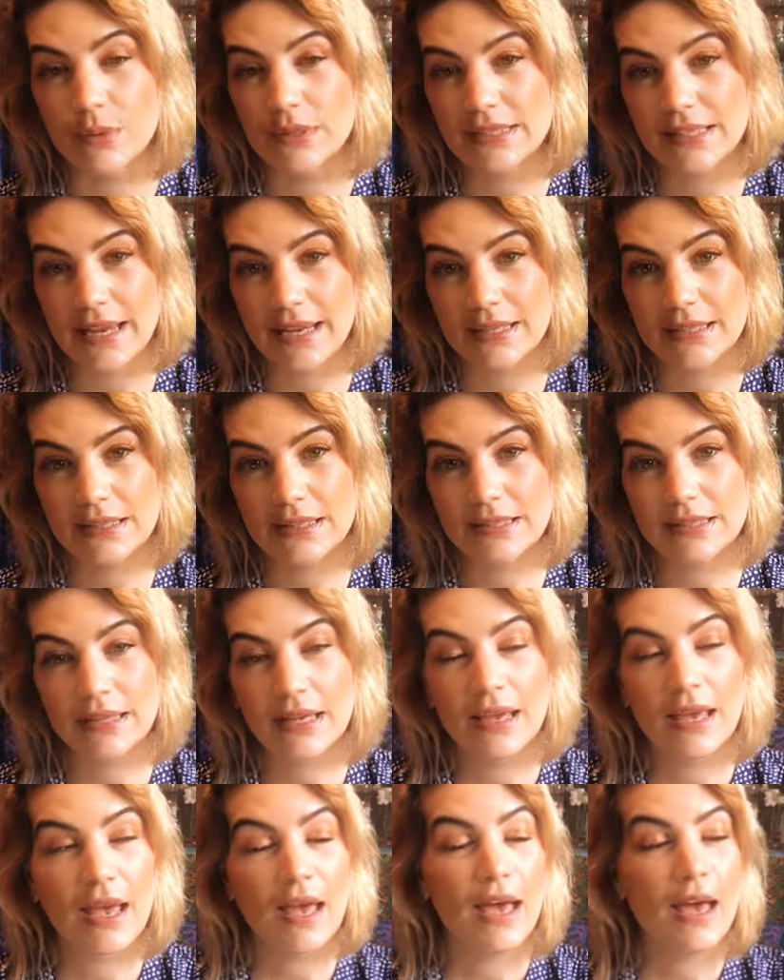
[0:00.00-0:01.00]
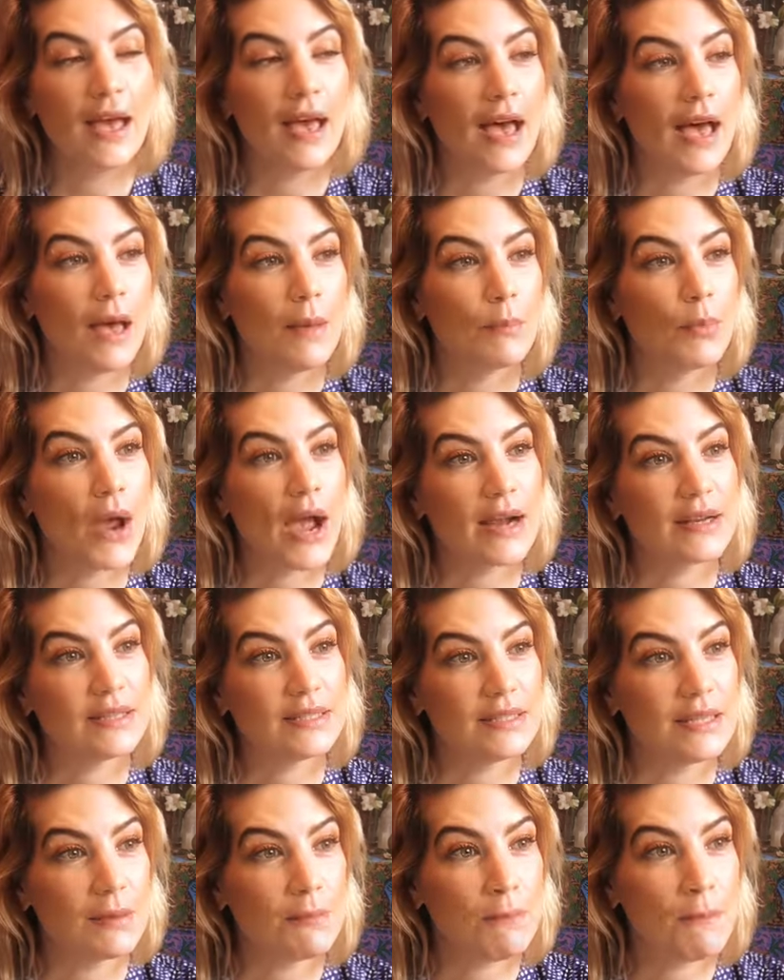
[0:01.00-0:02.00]
with saints, um,
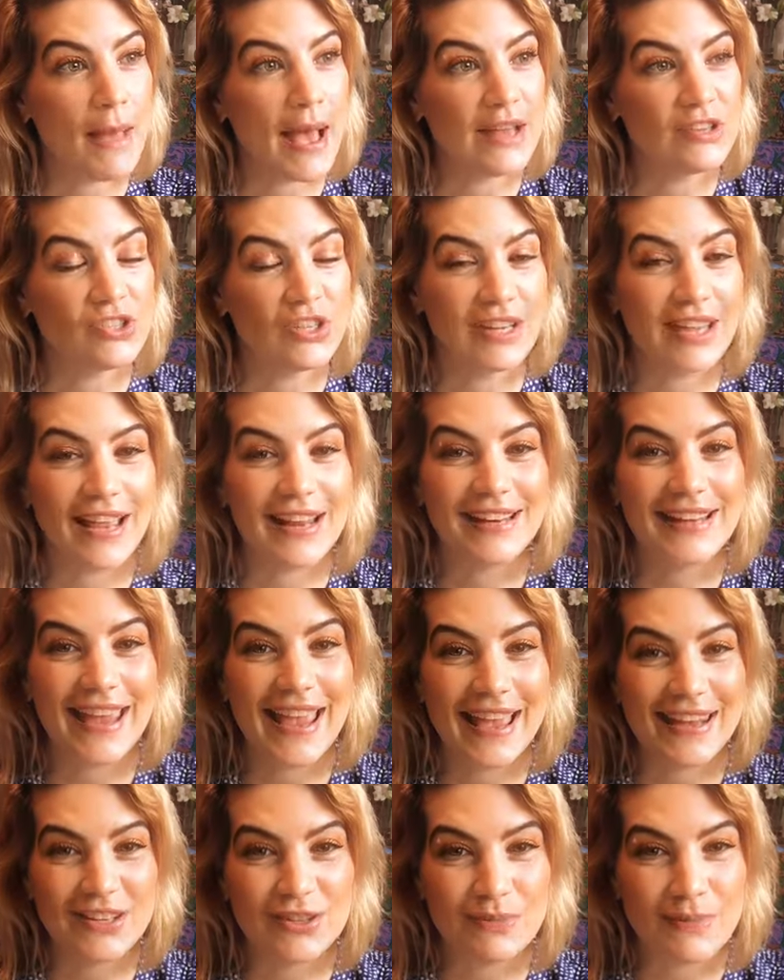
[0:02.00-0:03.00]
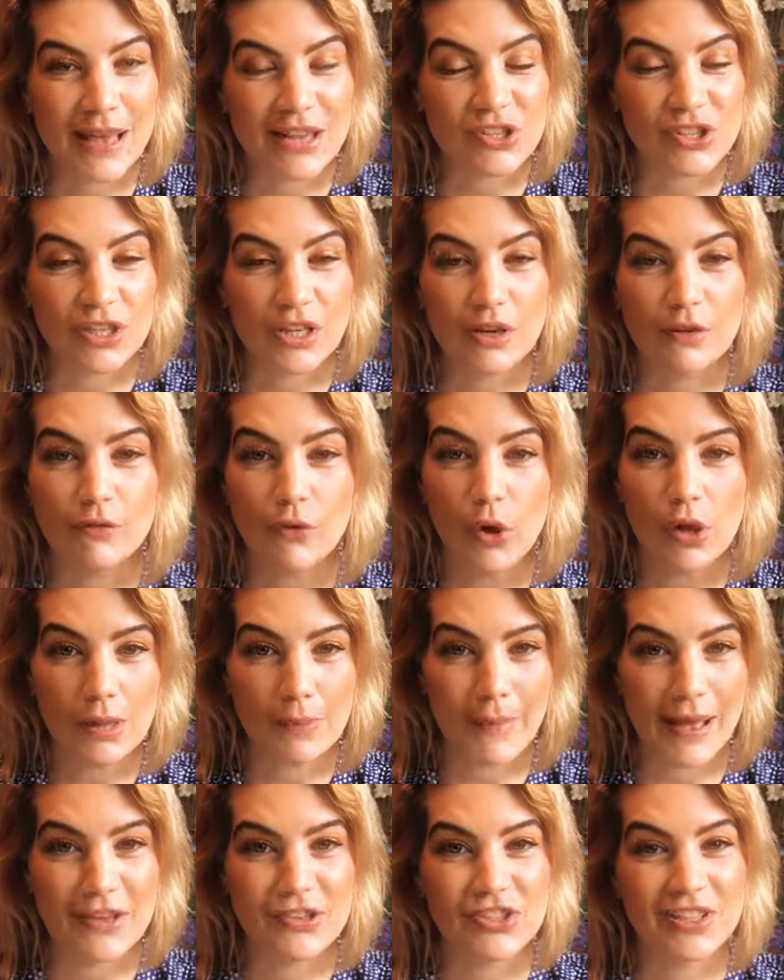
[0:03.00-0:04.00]
practicing magic and candle magic,
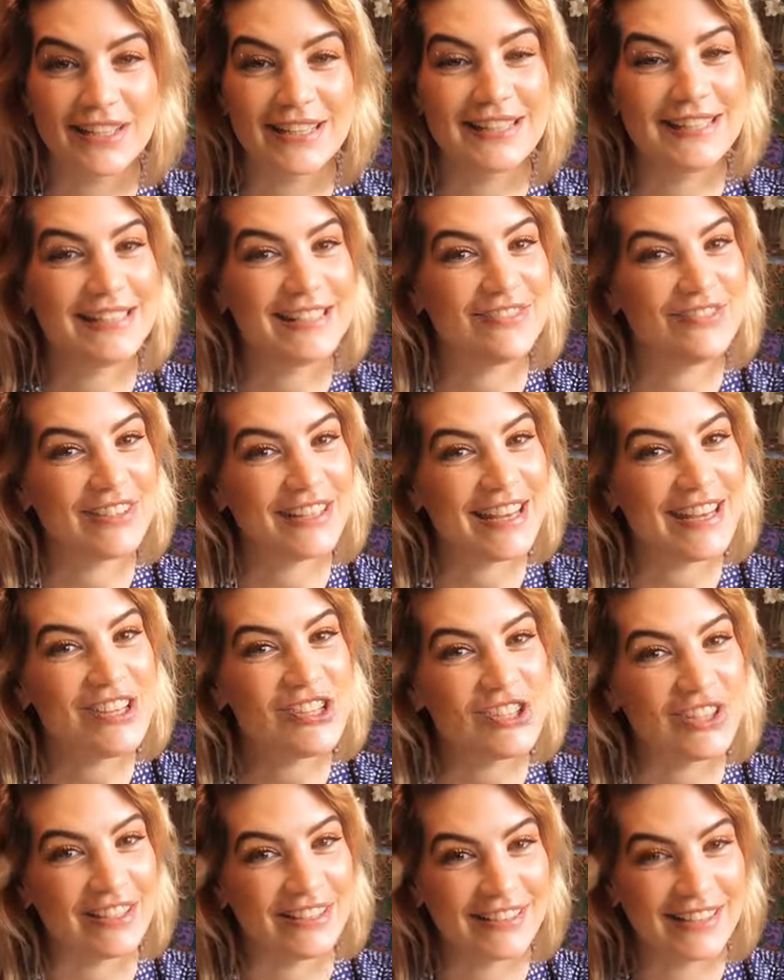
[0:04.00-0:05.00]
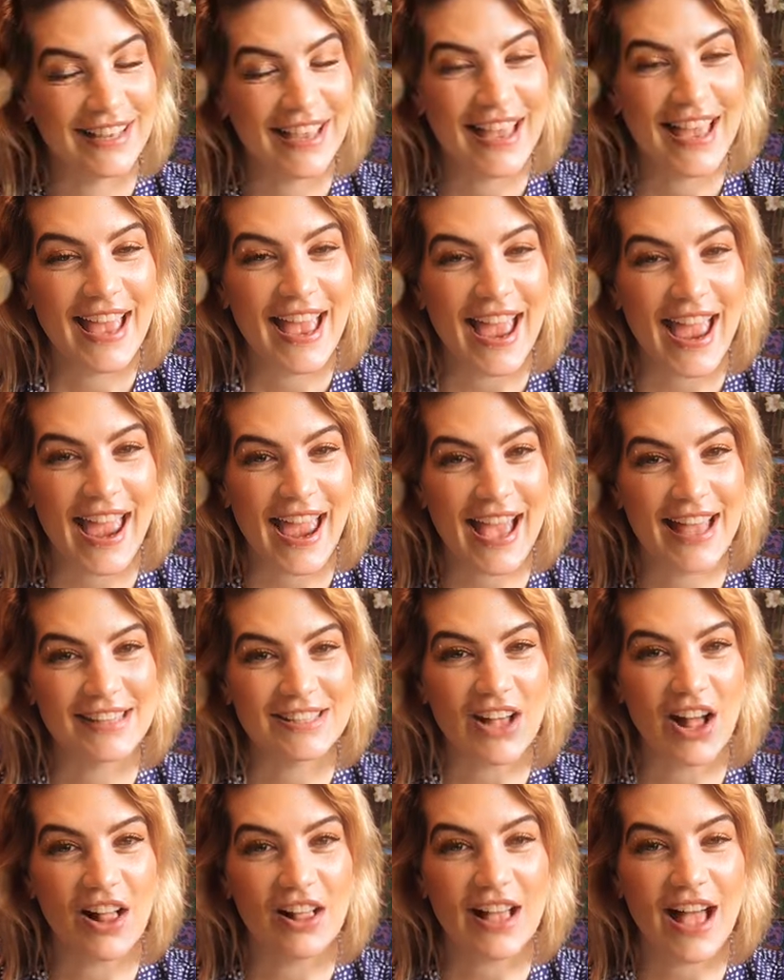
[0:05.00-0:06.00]
folk magic, divination,
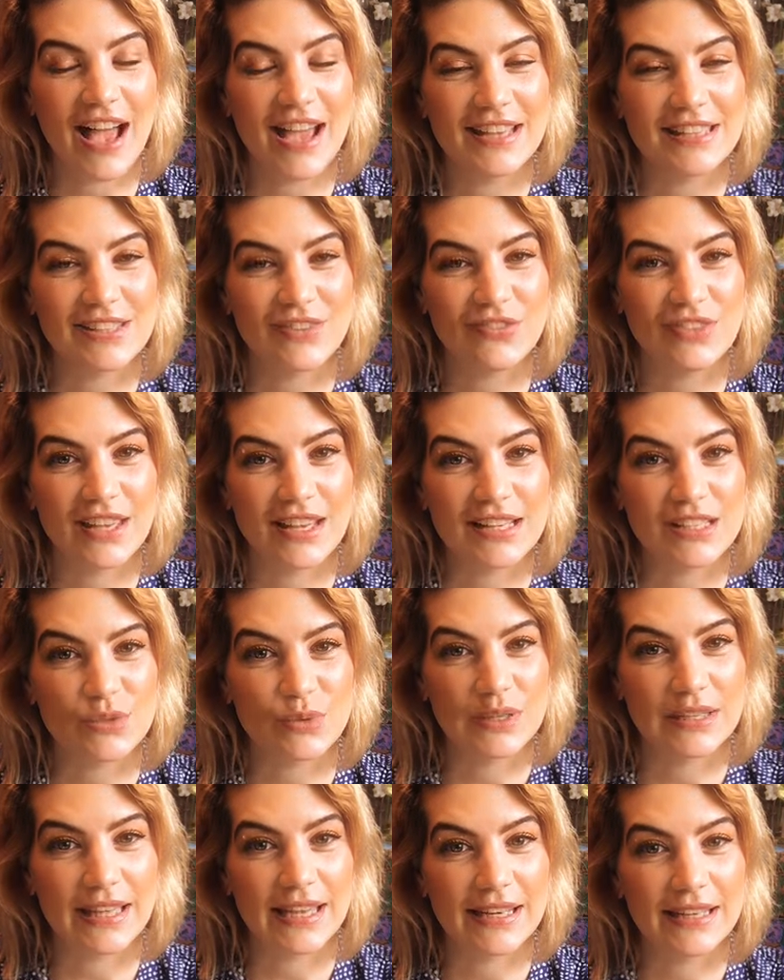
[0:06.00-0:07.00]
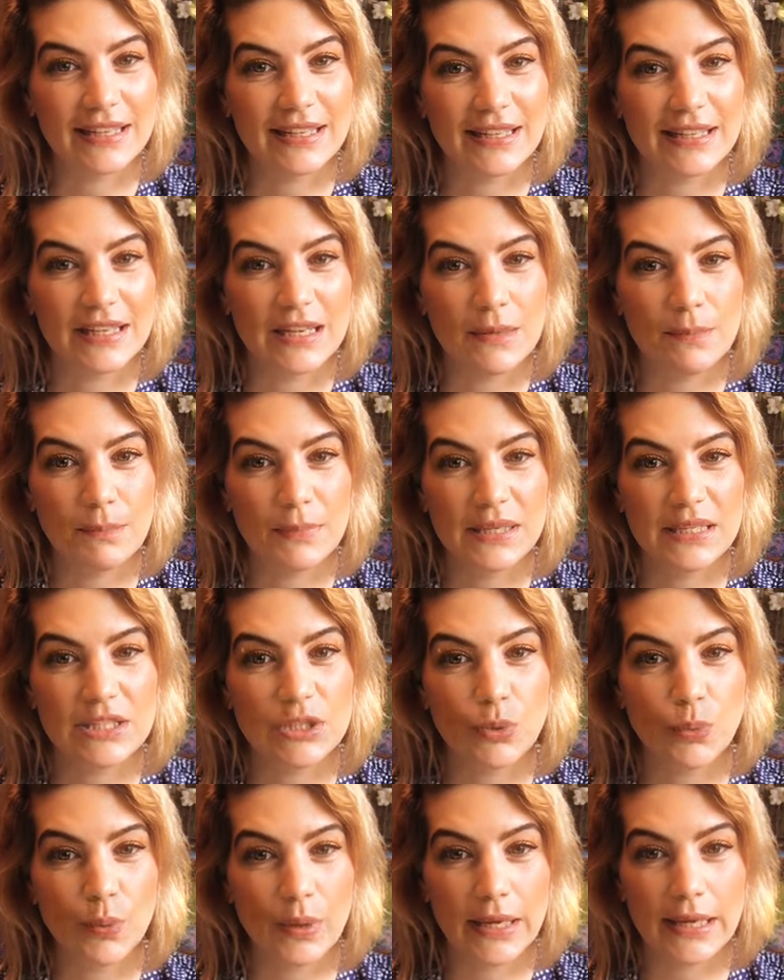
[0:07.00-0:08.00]
and all kinds of things related and in
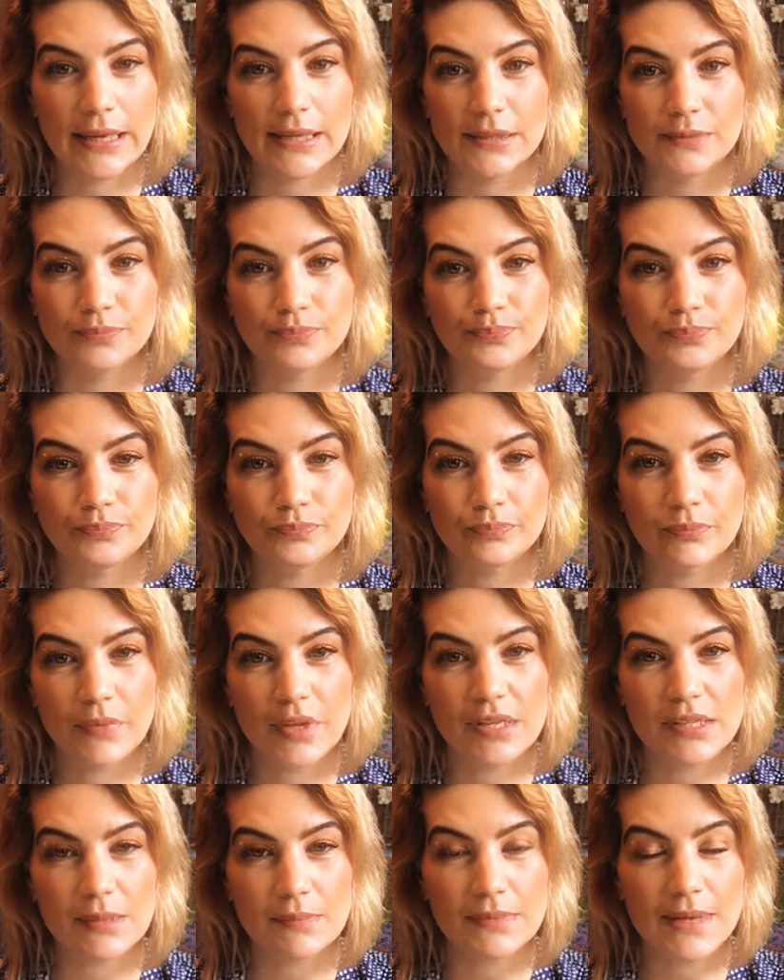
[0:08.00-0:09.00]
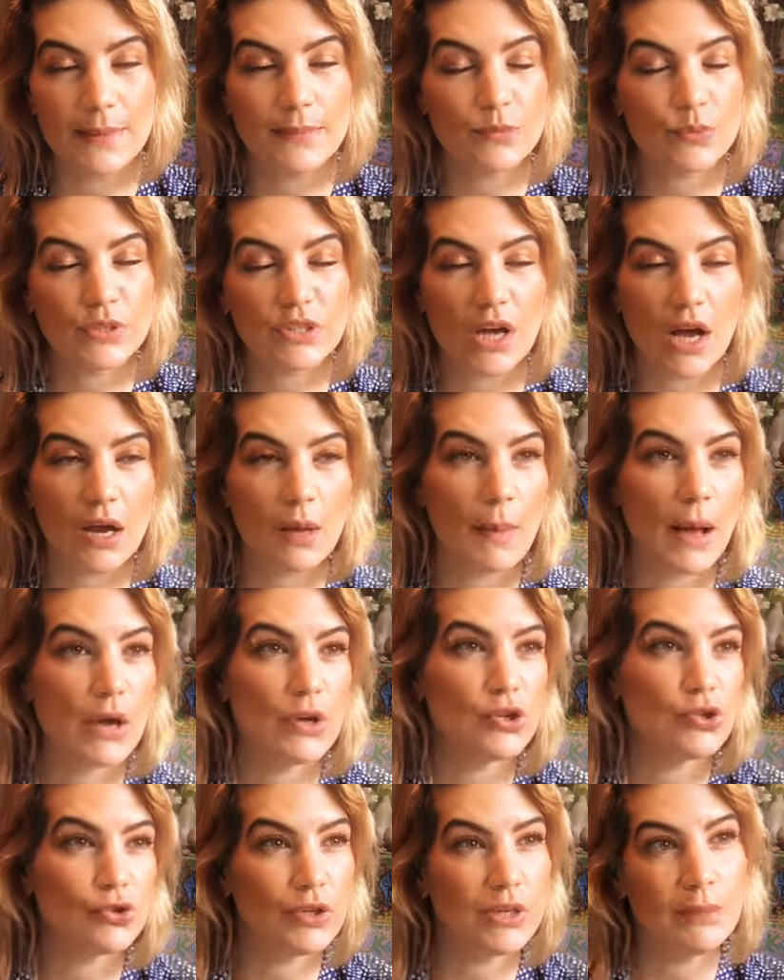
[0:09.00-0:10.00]
between. Sometimes we talk
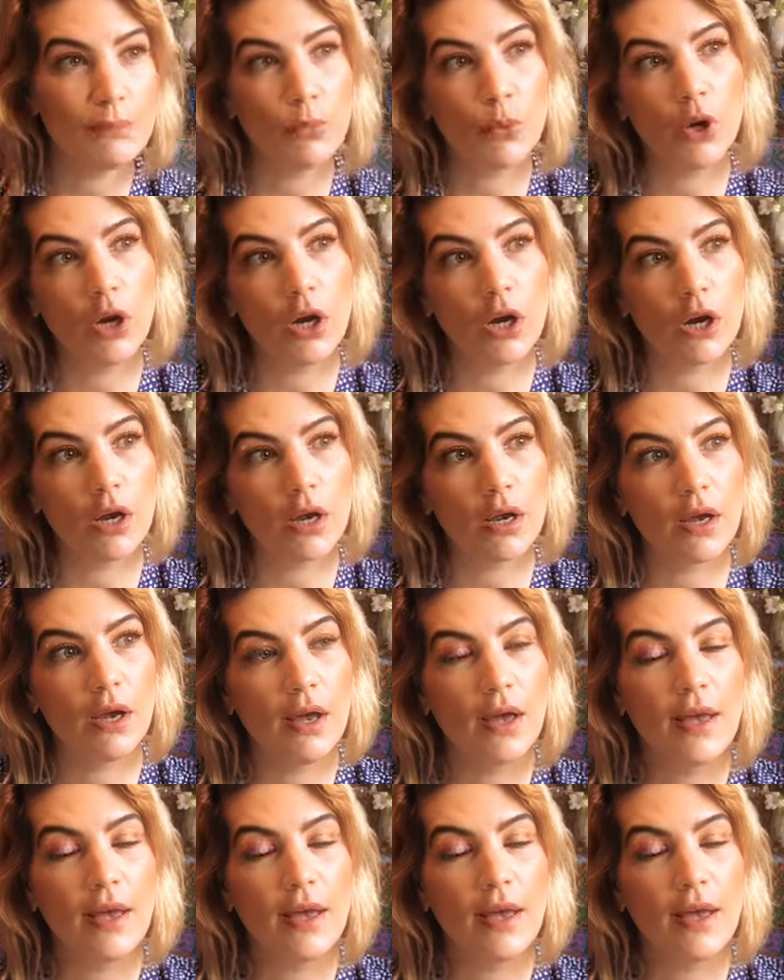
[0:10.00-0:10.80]
about dream work,